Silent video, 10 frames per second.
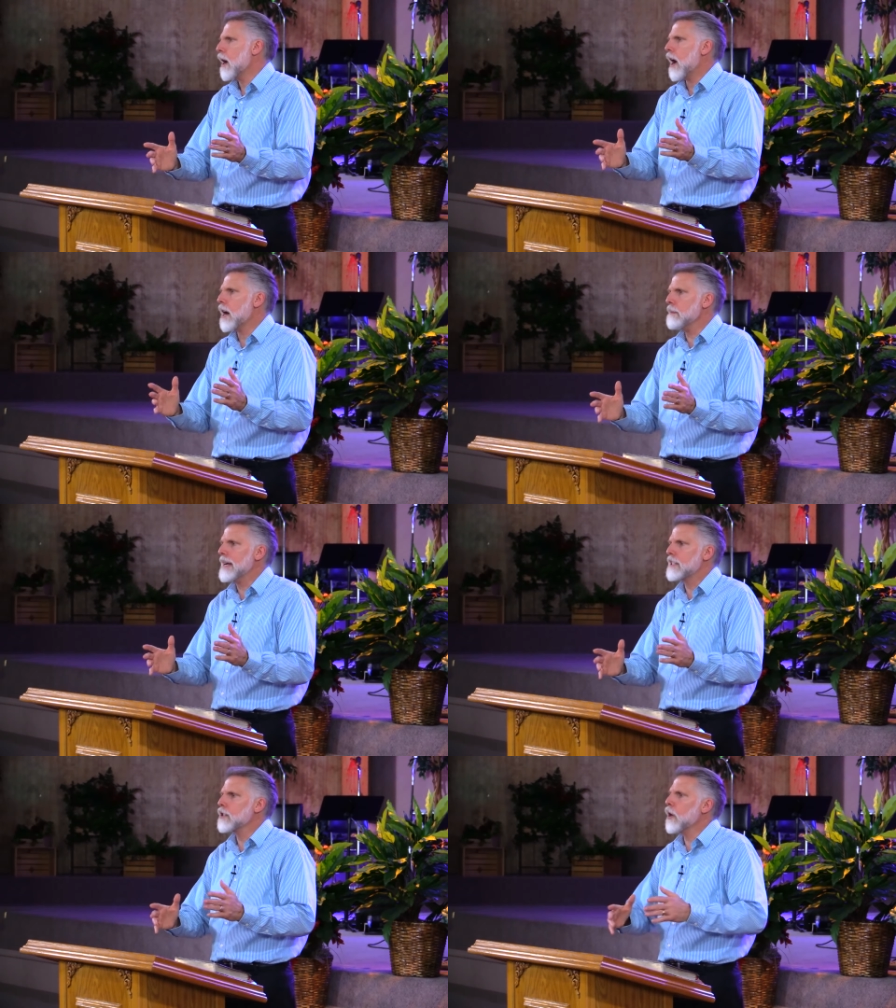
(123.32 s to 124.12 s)
are
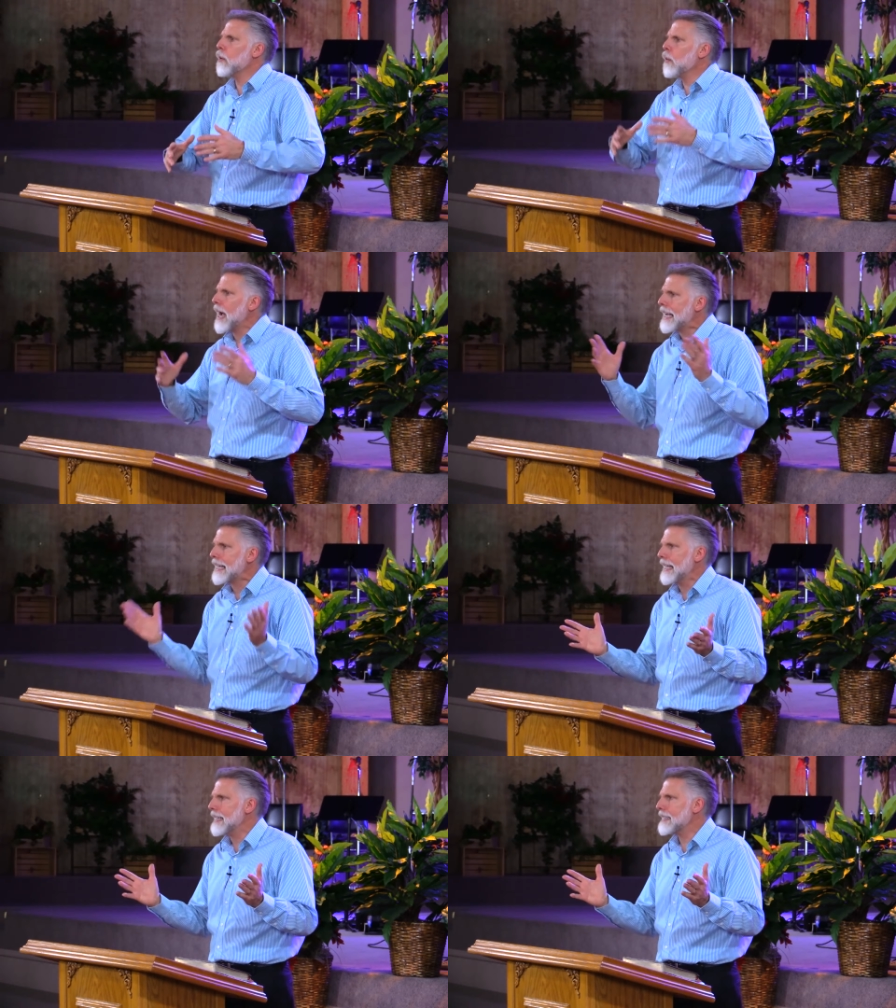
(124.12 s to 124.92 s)
meant to
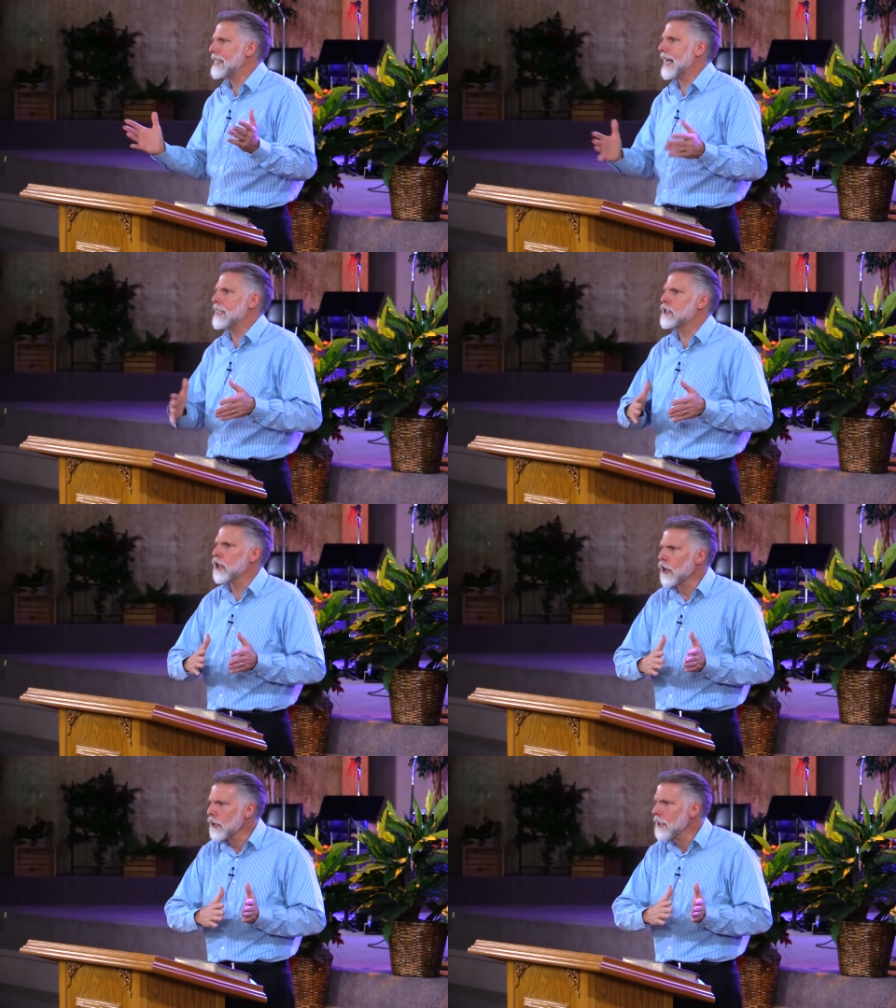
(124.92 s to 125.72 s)
awaken us and
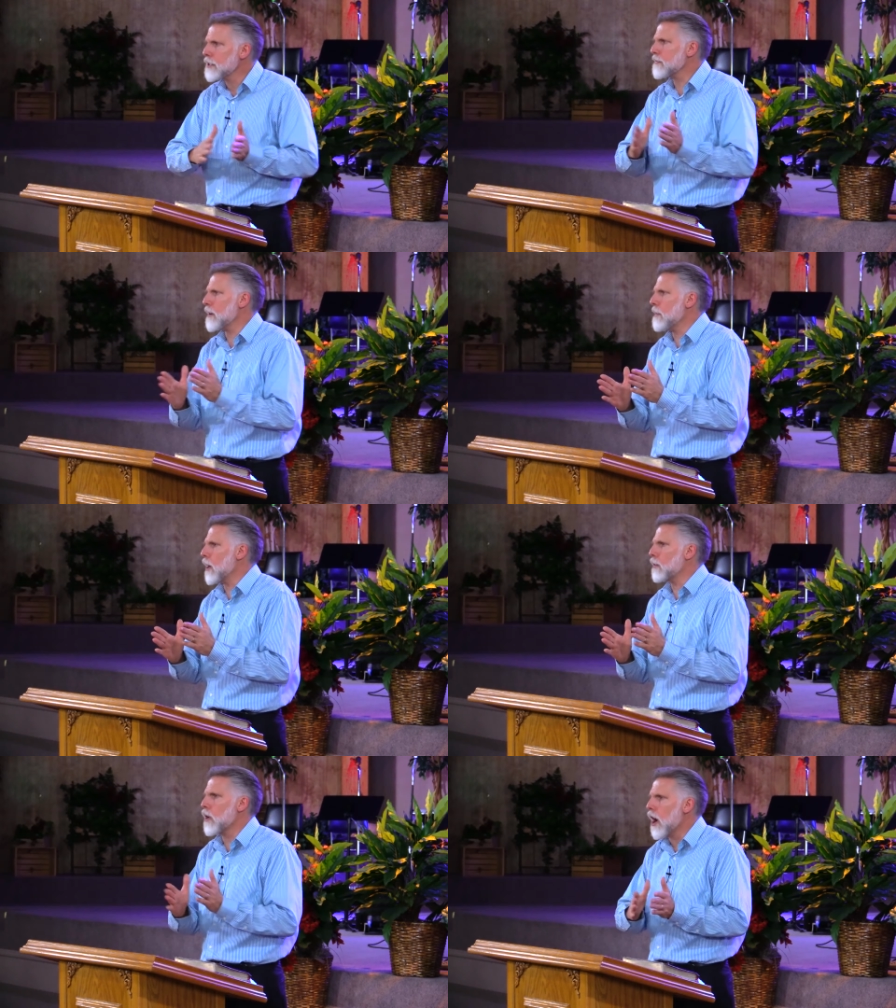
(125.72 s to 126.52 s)
turn us from
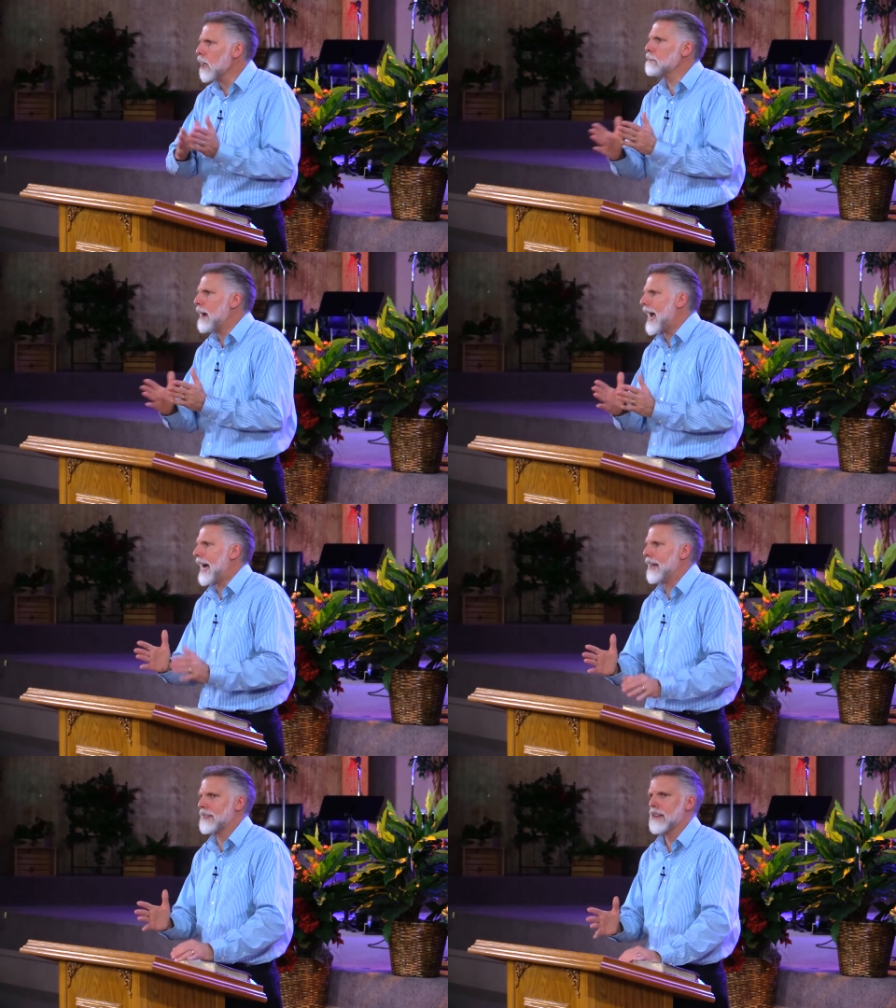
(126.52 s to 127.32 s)
our wrong
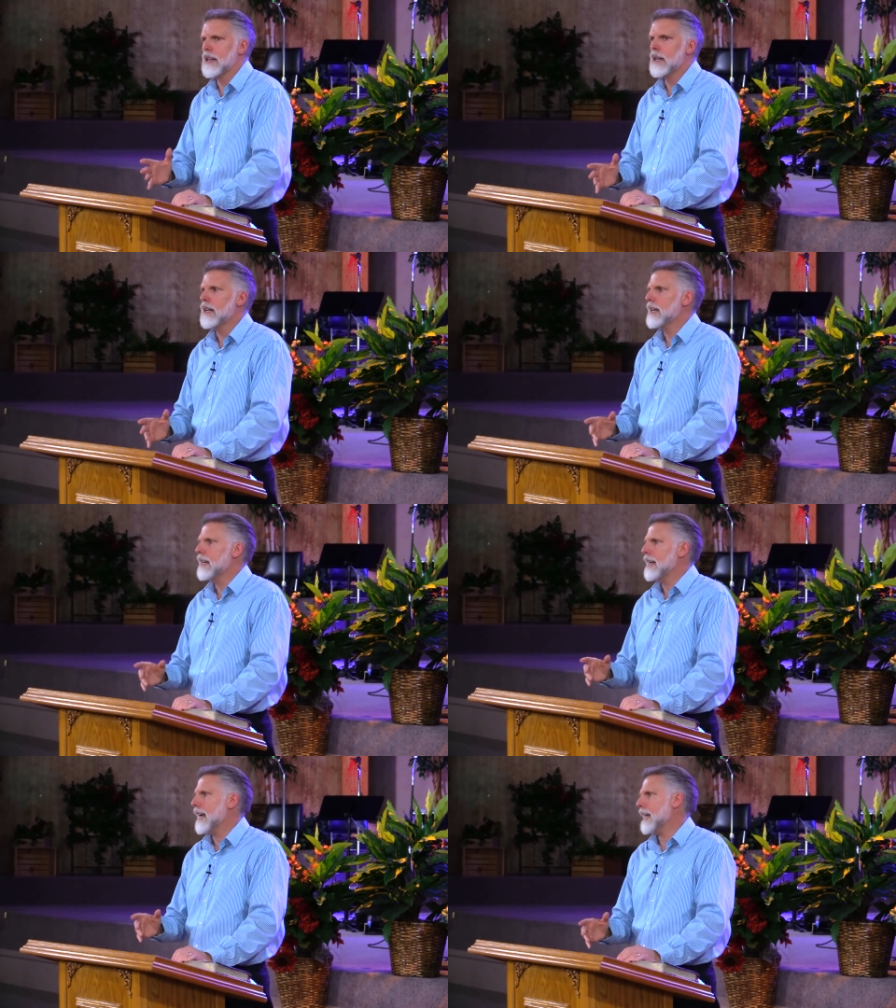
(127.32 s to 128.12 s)
path
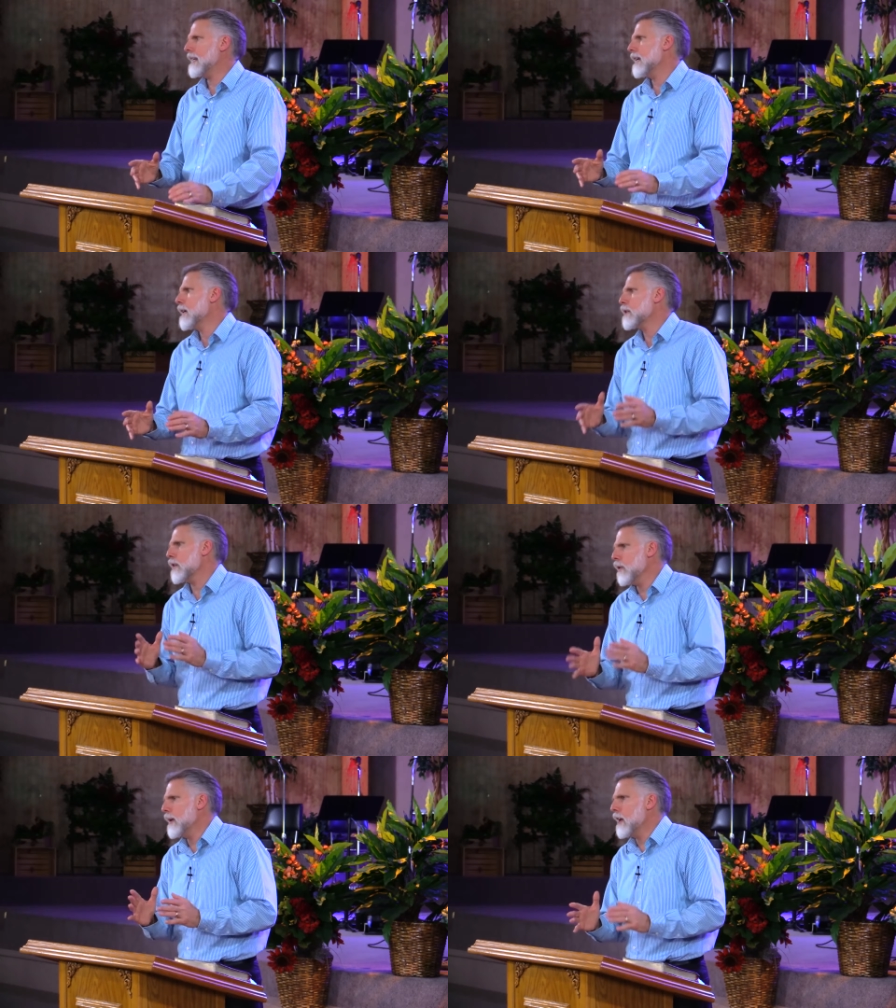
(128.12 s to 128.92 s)
and
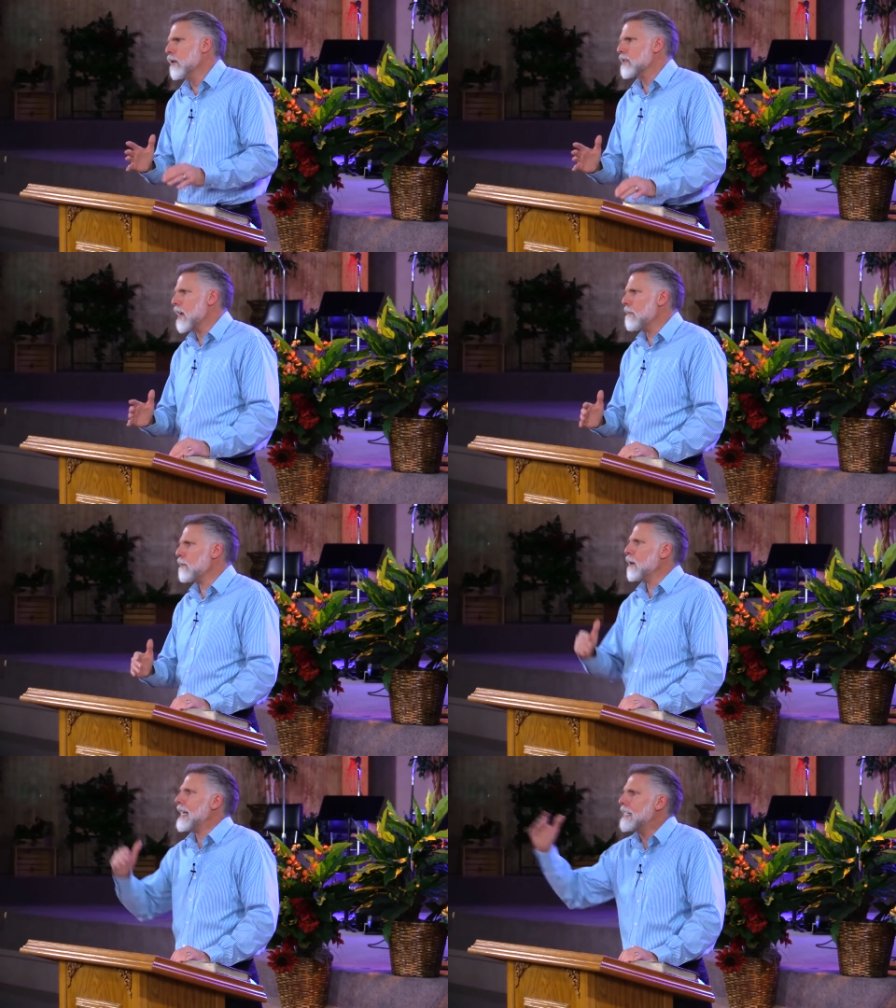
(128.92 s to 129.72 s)
so that we don't
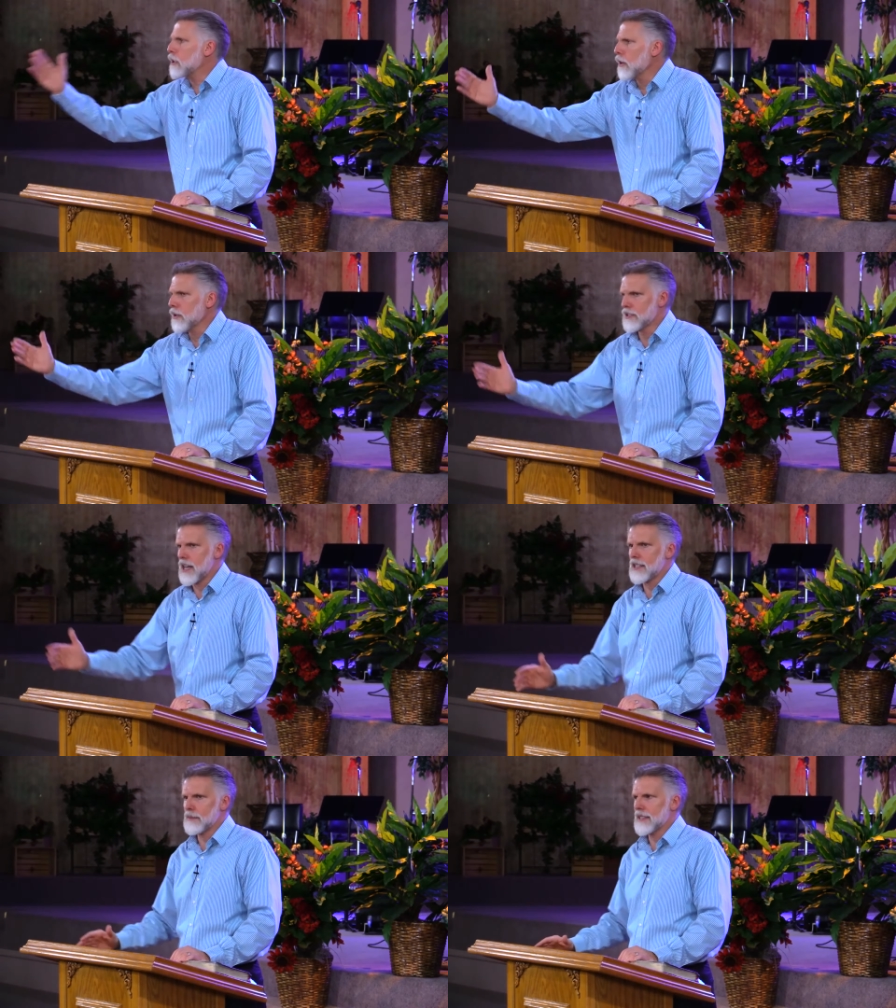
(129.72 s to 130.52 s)
suffer eternal
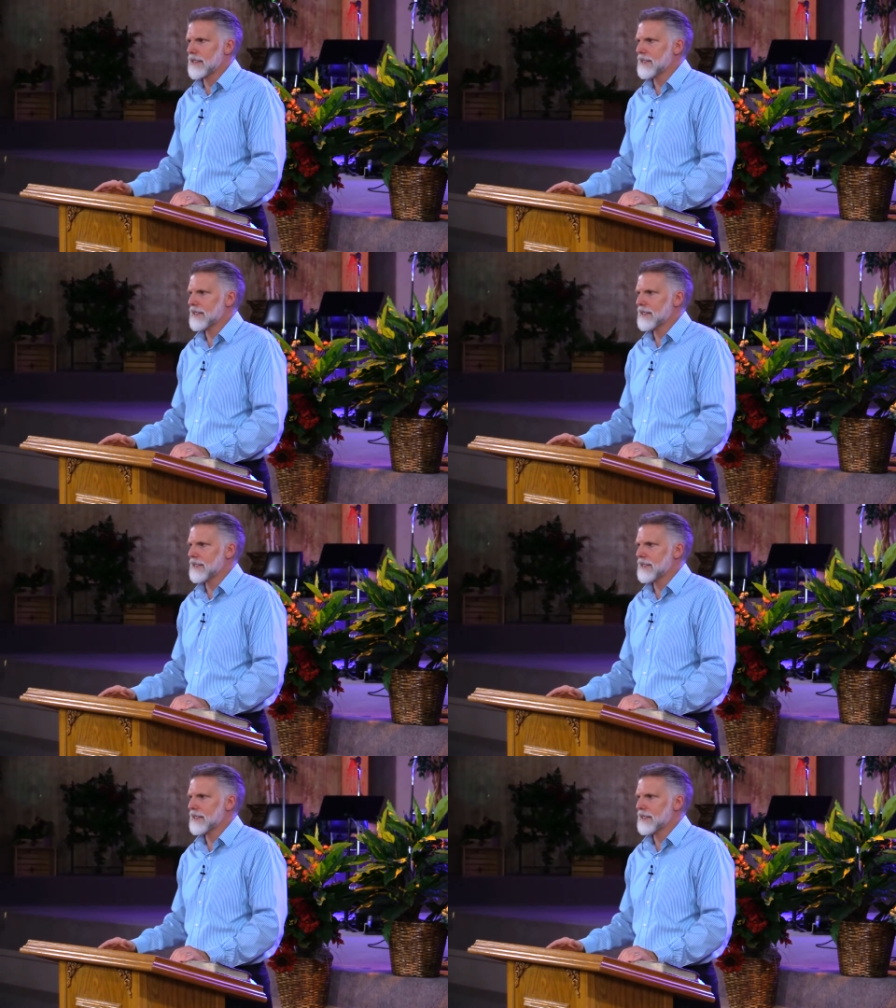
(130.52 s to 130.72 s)
judgment.